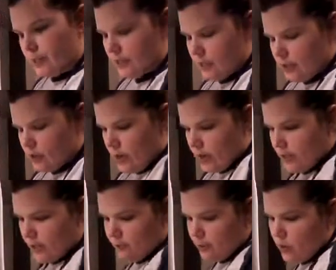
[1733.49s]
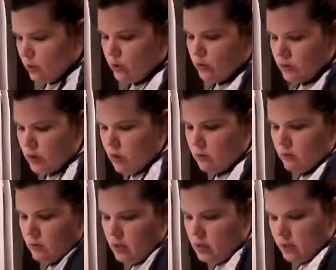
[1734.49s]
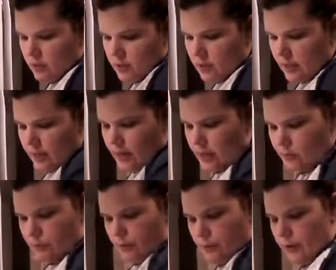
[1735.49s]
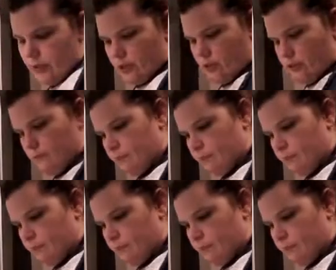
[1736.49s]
Because I try to keep low salt. Because Daddy has blood pressure.